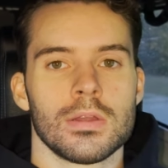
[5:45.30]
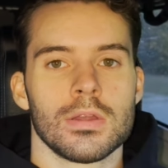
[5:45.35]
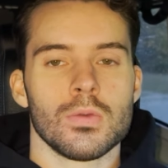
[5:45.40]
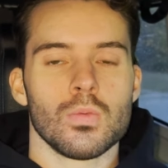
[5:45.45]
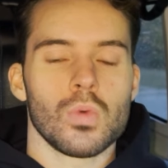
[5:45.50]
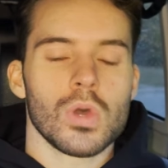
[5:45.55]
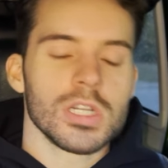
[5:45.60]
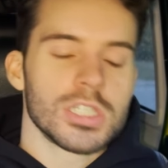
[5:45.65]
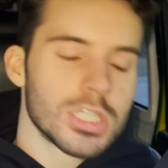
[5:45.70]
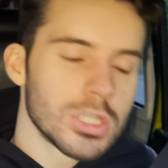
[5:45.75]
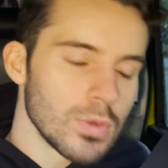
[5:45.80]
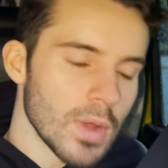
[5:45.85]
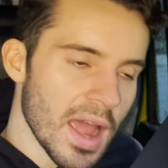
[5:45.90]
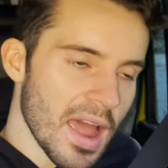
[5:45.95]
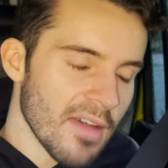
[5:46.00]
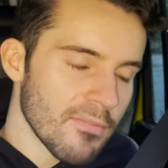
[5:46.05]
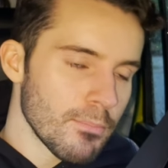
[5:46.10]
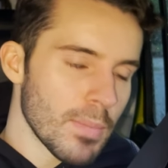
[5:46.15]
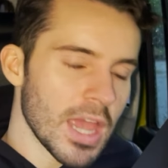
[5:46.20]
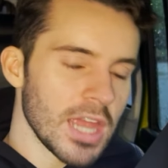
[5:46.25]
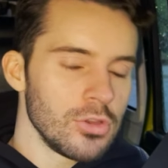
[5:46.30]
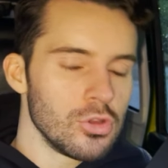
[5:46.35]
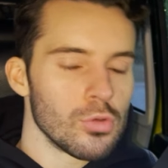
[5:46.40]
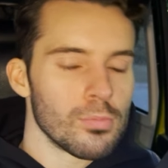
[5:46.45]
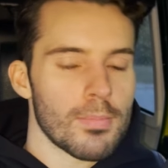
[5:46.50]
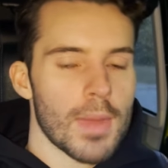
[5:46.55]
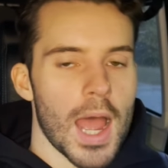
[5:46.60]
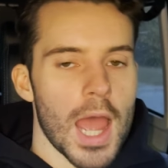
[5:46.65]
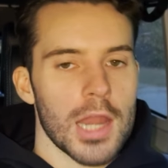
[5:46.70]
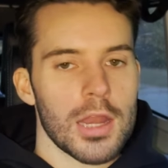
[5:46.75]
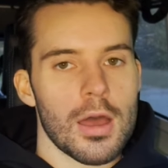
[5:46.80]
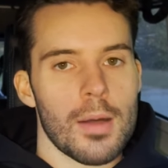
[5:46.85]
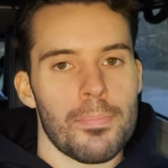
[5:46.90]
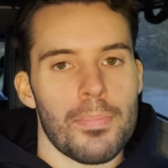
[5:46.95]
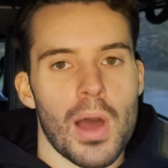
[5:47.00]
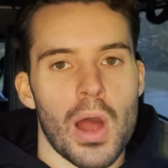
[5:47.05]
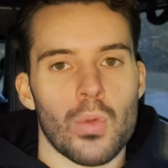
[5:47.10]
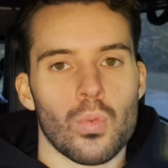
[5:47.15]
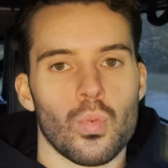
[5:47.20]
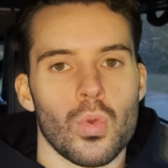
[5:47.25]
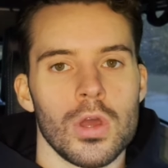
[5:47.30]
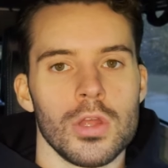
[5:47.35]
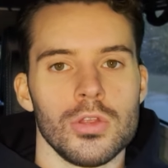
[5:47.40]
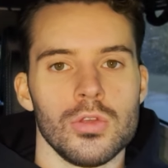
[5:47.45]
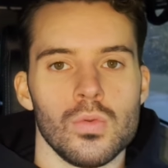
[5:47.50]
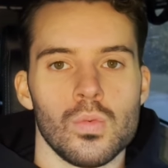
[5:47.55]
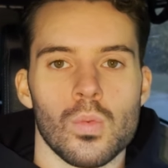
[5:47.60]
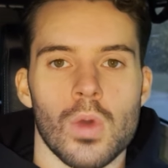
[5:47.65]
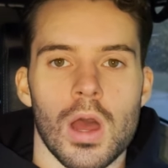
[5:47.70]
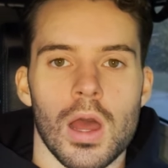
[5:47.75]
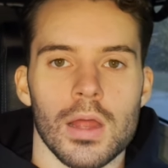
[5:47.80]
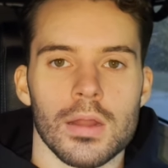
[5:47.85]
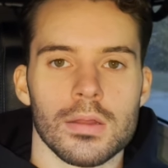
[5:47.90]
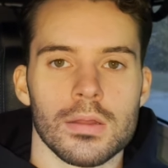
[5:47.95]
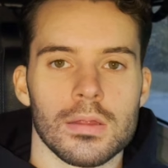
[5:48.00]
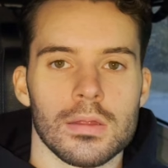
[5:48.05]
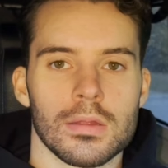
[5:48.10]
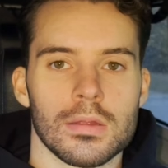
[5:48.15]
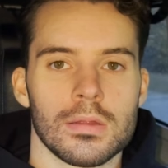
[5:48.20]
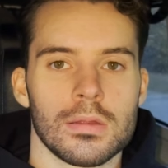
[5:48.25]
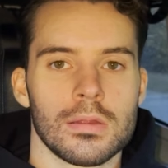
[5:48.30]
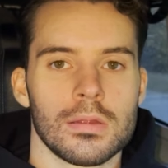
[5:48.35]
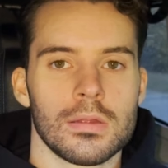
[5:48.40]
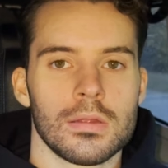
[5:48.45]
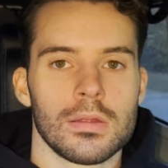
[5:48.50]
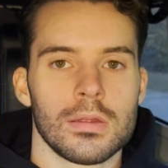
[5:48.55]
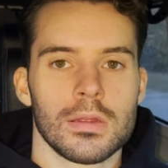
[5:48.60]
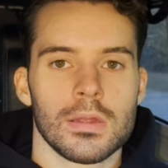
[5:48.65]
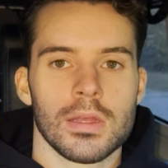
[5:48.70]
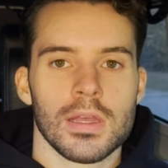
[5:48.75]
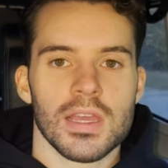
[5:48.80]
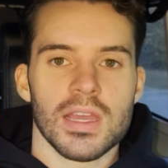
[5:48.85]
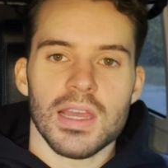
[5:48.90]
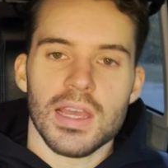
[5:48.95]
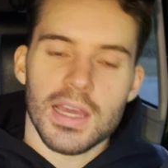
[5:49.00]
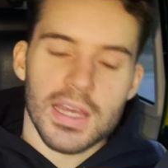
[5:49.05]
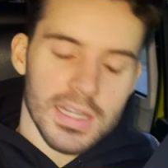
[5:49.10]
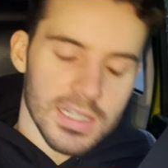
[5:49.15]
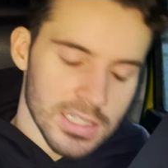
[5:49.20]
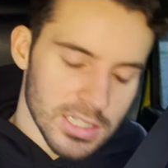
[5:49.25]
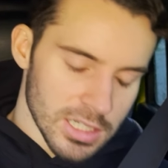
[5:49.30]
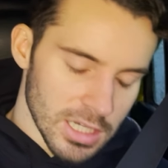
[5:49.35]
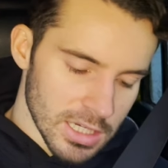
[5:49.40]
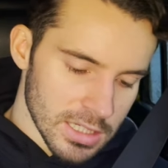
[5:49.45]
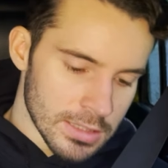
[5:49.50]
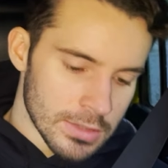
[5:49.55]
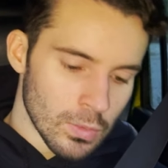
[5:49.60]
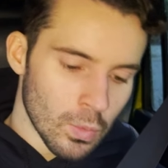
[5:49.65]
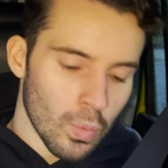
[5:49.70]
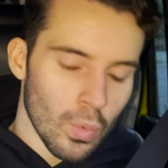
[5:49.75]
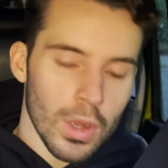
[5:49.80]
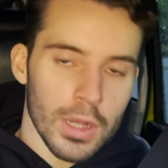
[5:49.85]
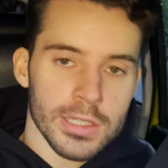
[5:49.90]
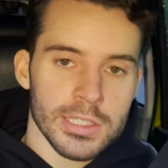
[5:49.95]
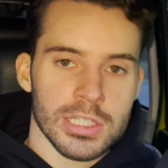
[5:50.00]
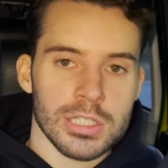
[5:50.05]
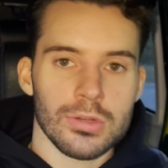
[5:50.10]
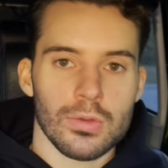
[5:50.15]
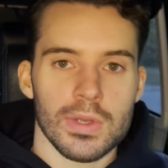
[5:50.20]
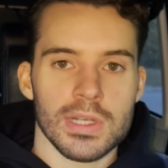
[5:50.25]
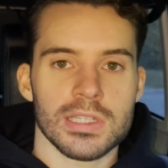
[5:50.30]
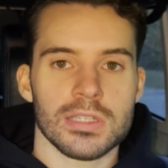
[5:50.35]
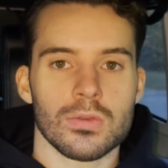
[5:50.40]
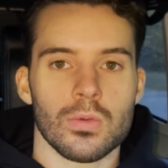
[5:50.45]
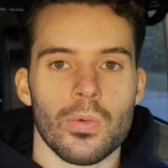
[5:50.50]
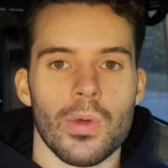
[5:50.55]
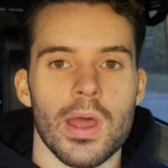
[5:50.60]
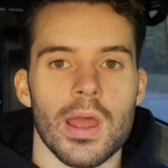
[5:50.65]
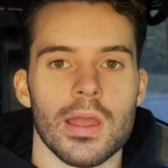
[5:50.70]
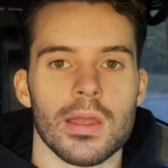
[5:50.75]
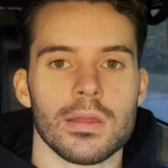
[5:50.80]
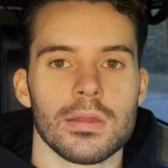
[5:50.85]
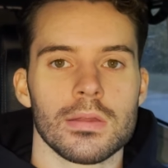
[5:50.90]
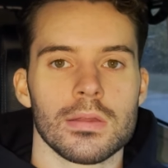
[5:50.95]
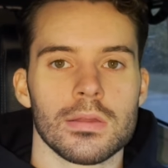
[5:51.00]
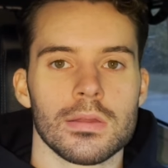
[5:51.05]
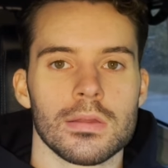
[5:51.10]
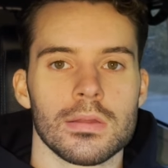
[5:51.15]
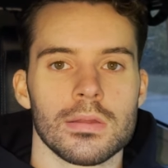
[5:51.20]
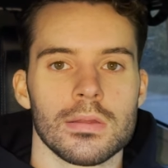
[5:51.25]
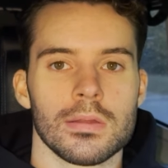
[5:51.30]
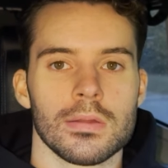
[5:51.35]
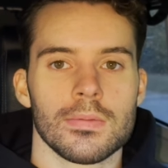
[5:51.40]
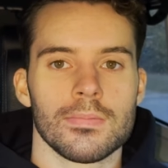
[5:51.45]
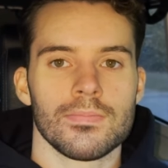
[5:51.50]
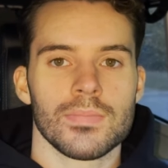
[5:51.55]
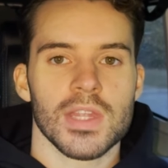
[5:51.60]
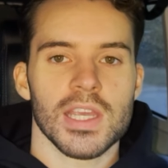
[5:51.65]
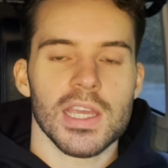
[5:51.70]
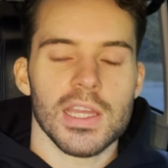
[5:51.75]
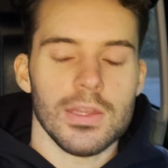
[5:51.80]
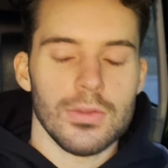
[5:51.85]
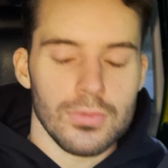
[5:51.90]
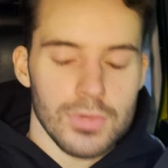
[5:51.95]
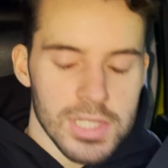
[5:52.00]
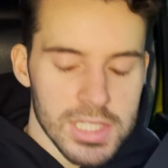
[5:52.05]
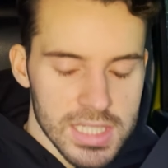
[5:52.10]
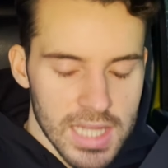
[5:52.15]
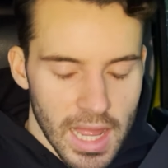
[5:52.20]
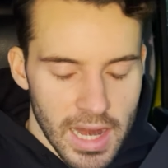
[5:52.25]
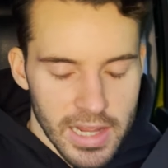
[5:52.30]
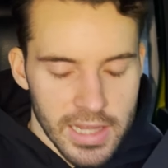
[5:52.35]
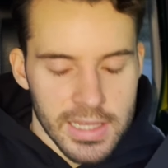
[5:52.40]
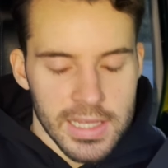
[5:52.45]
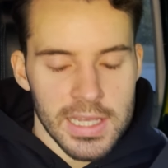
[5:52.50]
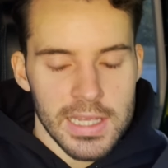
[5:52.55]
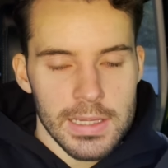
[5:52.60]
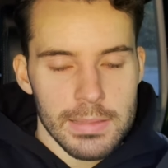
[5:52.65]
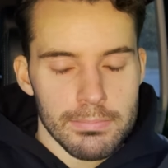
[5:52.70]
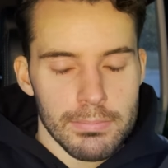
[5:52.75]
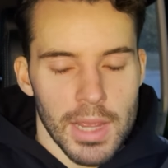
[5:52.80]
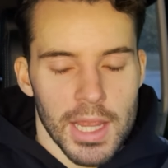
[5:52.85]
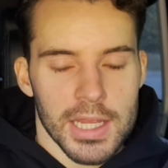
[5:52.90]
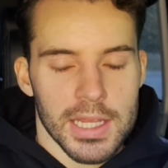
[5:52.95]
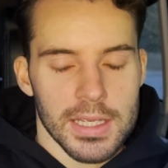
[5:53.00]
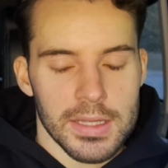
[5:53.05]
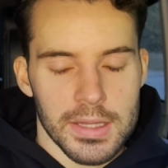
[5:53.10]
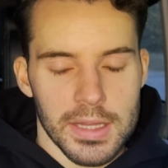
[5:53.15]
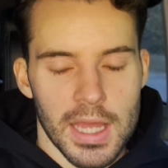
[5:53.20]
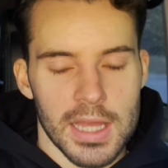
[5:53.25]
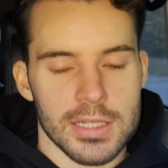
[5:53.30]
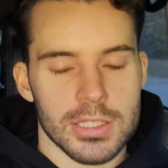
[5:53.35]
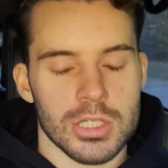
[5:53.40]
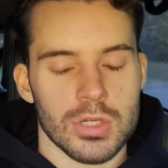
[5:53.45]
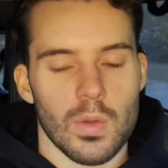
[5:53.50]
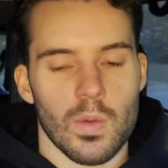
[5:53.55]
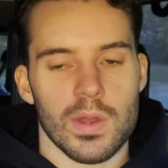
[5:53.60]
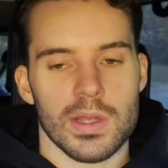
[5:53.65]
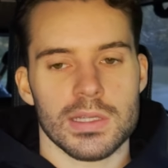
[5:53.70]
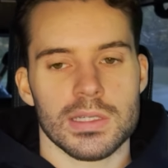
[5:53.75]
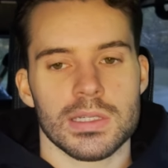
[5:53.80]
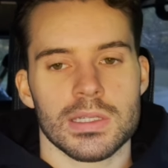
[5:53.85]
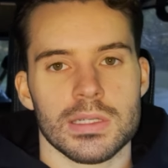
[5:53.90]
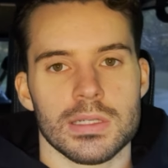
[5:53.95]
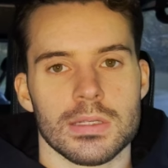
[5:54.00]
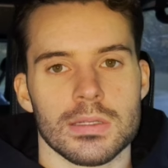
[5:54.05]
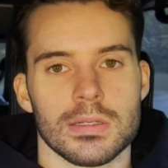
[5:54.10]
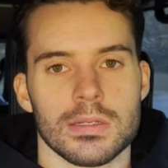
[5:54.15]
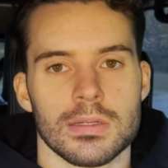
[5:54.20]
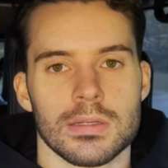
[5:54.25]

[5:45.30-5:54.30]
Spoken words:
Once you have made your mind up on what you want, it is just one choice away. And you just gotta keep making that choice.